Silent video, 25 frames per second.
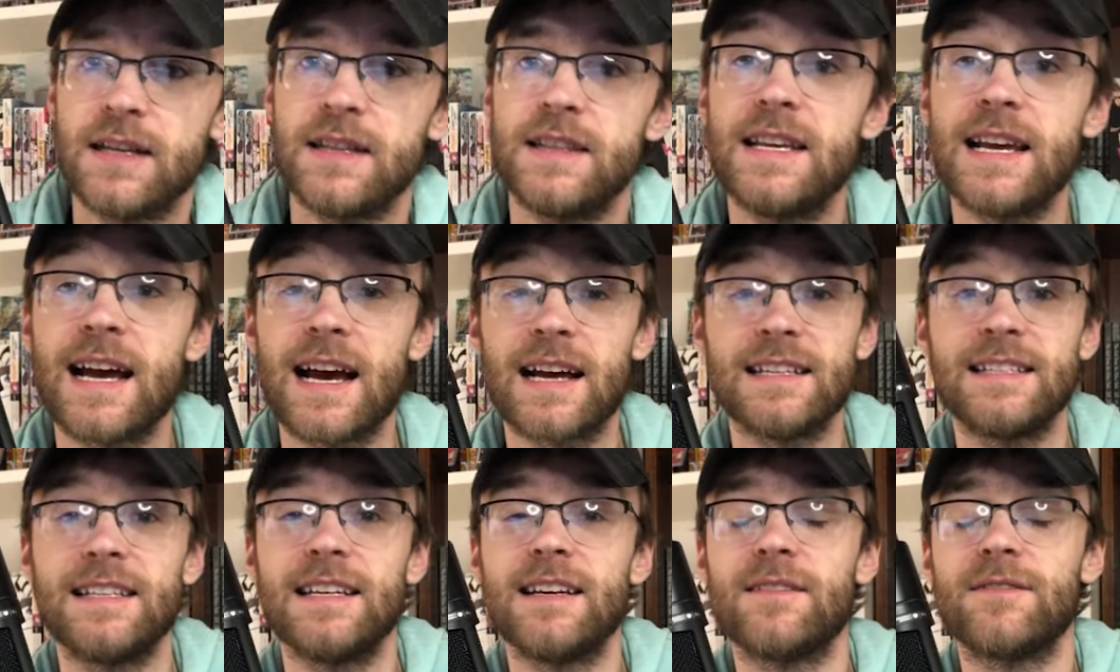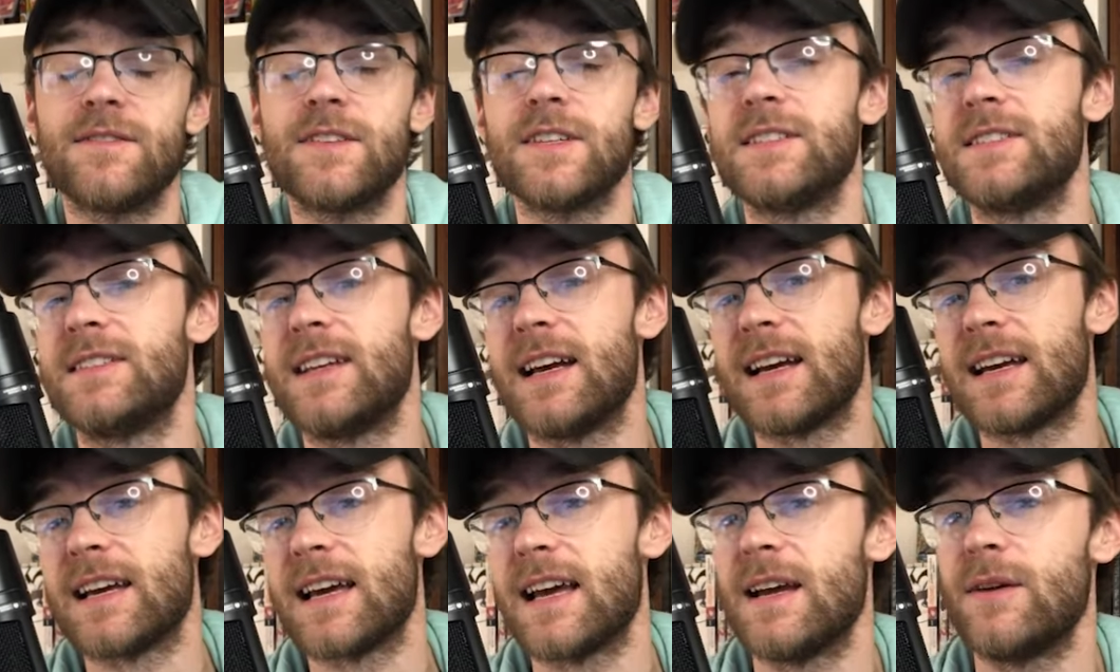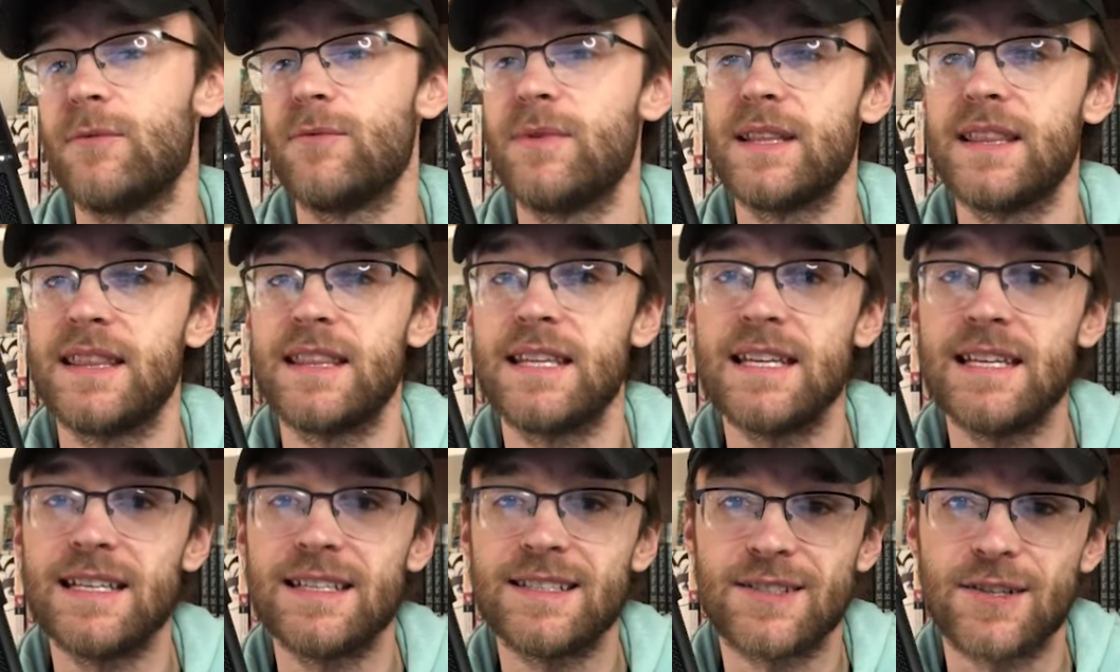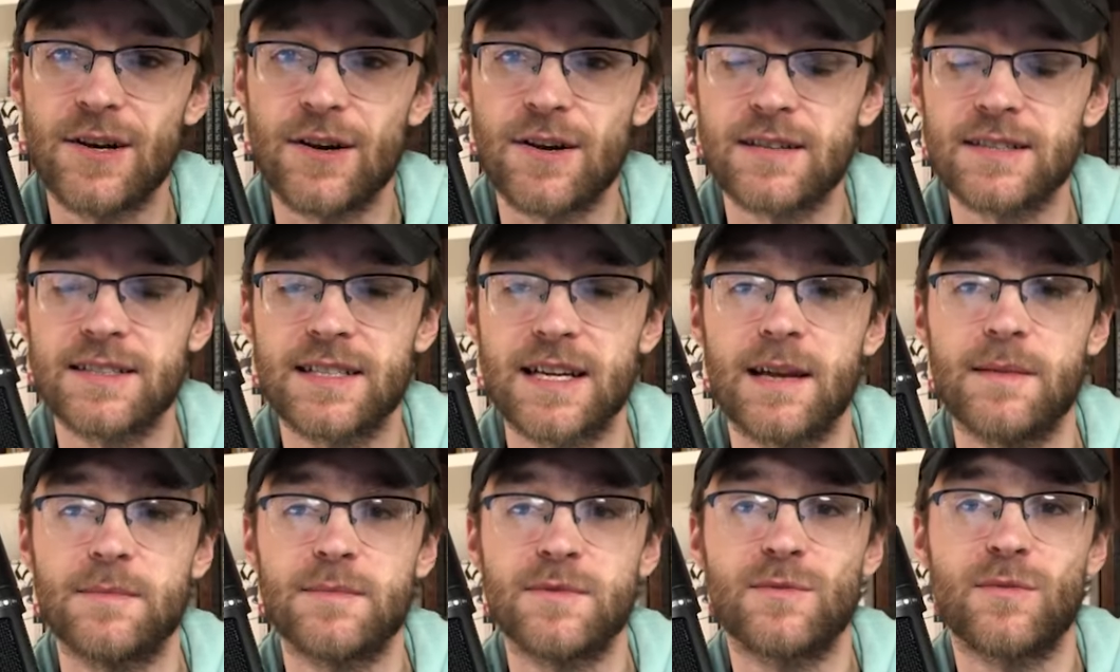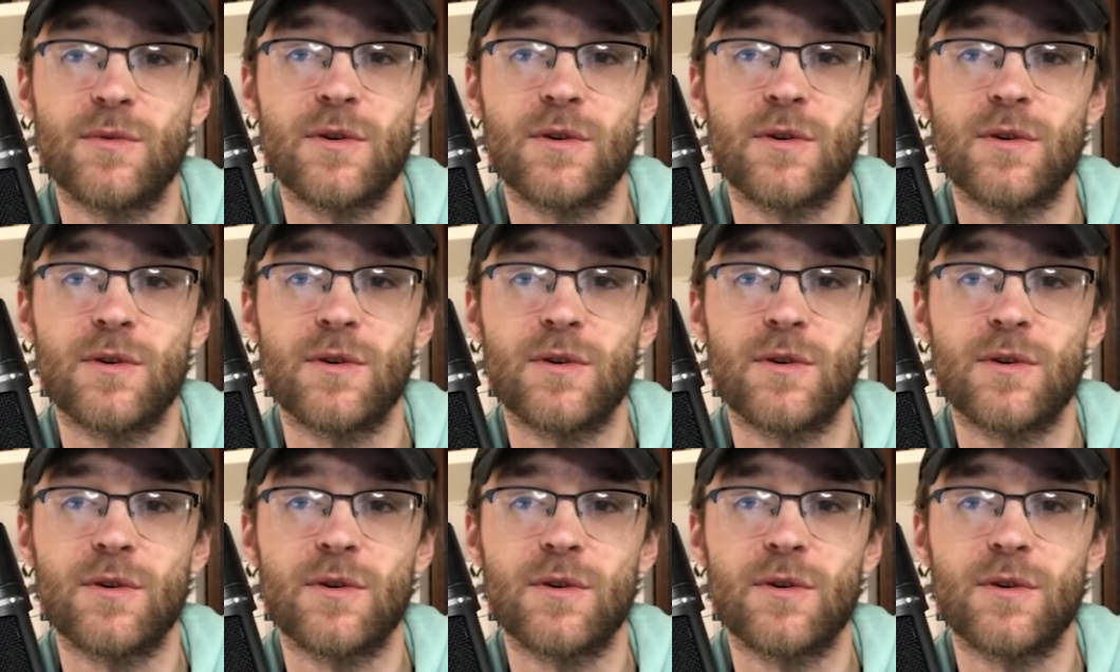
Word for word: The idea of this deck with the Dawn times